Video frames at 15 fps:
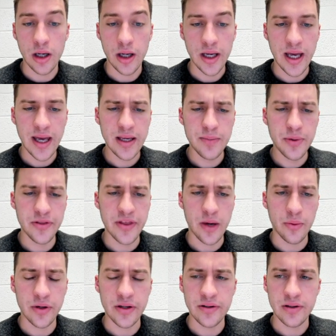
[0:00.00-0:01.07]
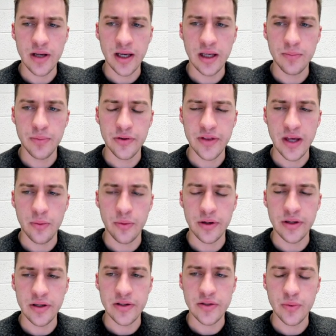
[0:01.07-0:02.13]
I can put that one in. I can put that one
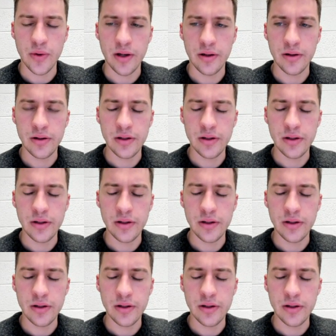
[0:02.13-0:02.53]
in as well.